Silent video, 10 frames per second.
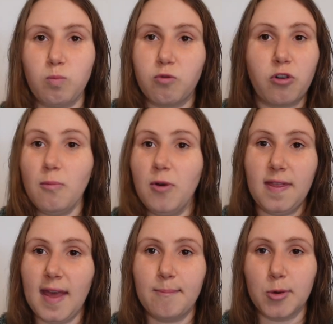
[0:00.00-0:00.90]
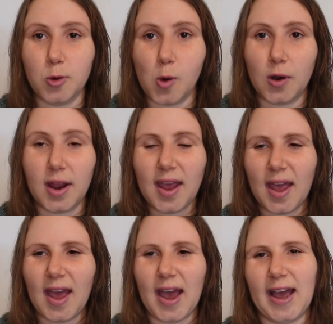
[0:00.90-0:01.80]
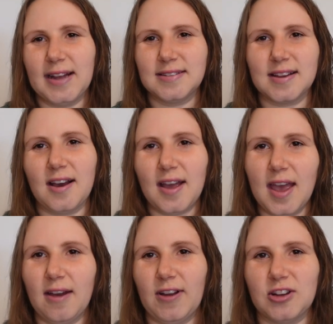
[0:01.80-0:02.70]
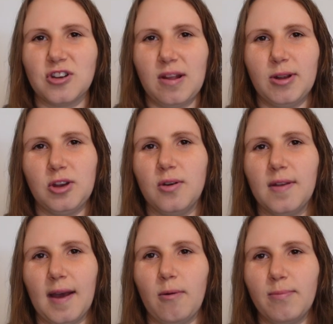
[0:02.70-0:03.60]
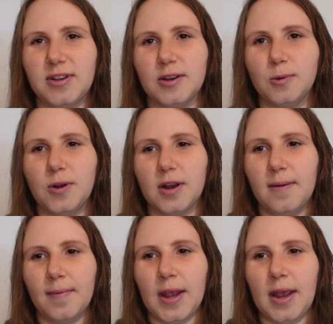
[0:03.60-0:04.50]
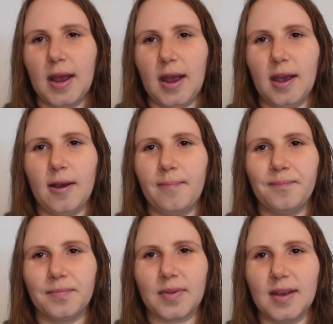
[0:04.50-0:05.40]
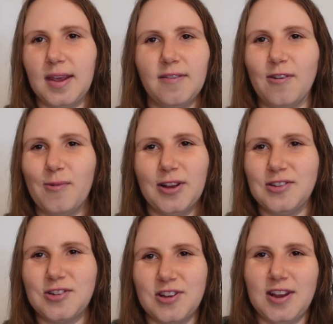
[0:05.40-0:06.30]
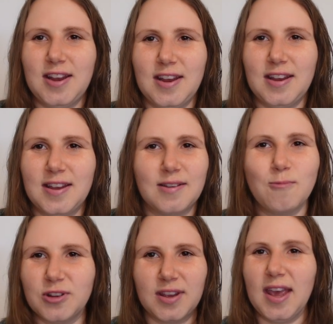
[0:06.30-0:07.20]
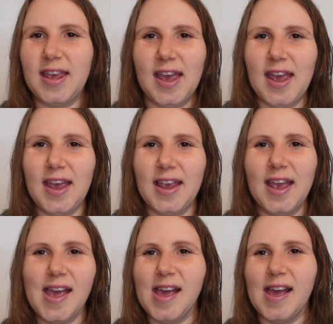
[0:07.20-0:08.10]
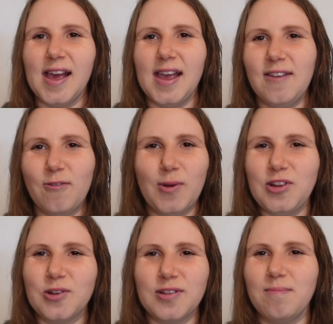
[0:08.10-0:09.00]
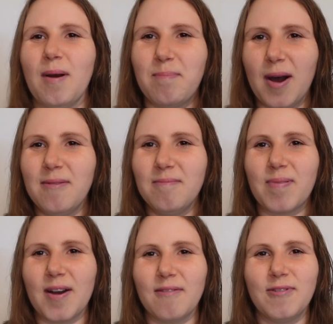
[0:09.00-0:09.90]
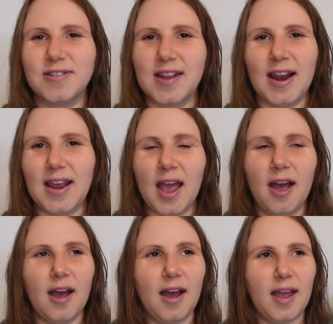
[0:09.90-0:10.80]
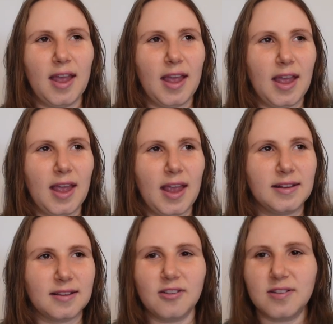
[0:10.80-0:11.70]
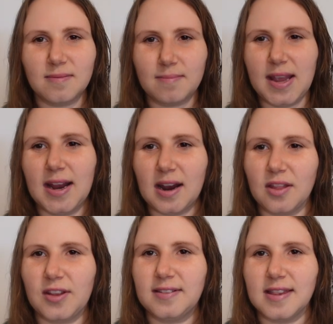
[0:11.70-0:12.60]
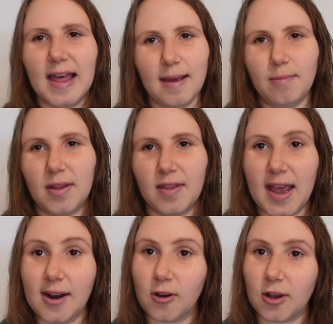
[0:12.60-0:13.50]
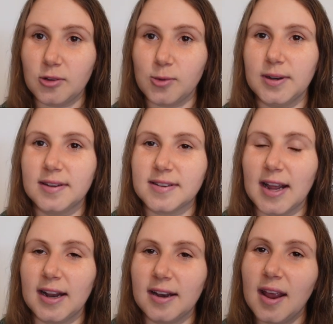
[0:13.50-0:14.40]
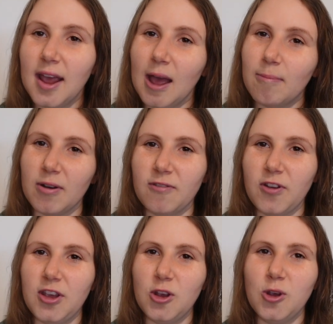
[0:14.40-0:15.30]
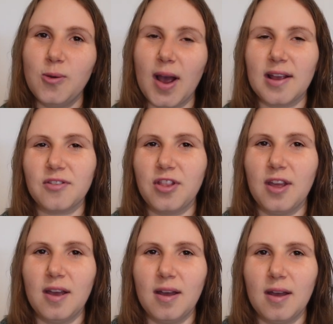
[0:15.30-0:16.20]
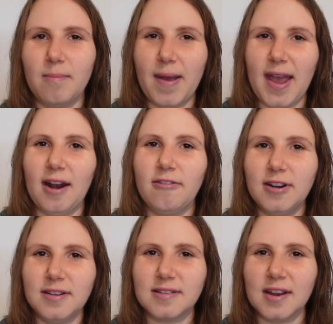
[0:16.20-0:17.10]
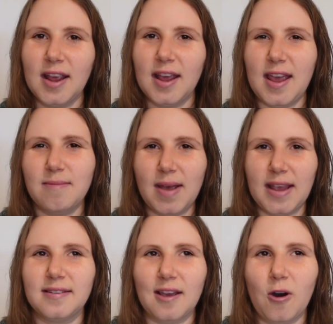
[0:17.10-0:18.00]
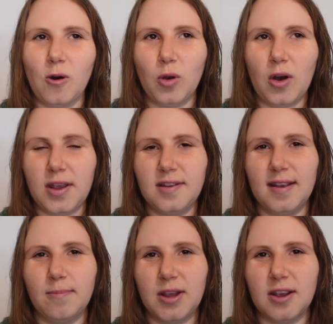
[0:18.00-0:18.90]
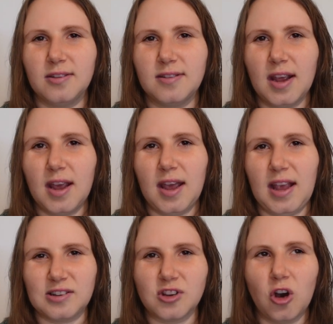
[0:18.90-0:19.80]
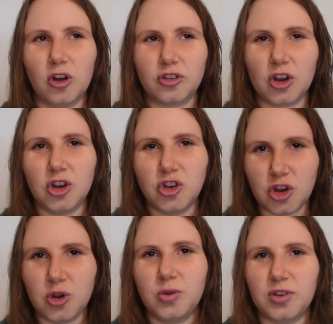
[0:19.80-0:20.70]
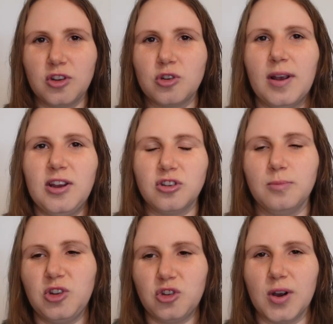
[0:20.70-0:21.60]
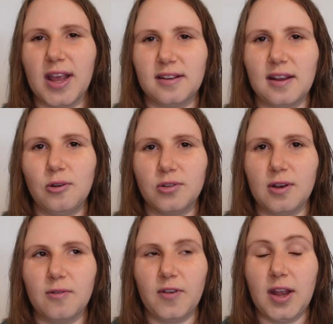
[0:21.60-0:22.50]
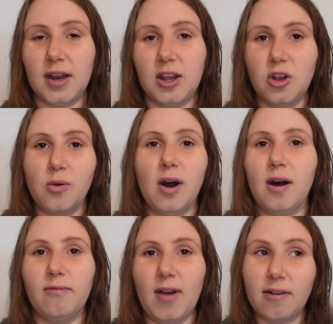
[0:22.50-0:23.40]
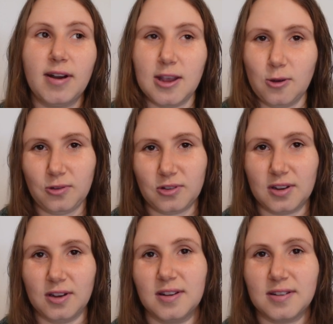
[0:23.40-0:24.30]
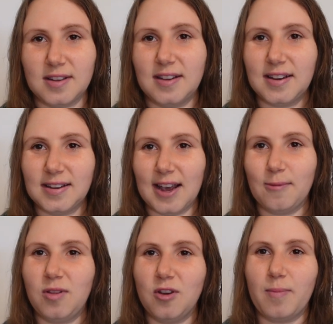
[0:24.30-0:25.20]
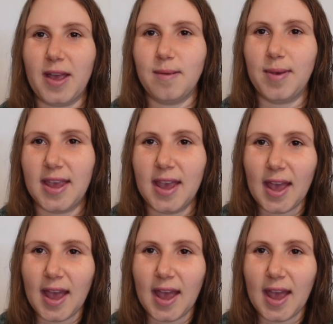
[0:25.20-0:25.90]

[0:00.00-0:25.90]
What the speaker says: from when they're born. And I have actually been doing that with Matilda, even when she was kicking, even when she was in my bump, I was telling her, it doesn't mean anything to them and they're not going to understand, but for you as the parent, it makes it a whole lot easier, because it's not a new situation which you're getting yourself in. You are very used to sitting down with your baby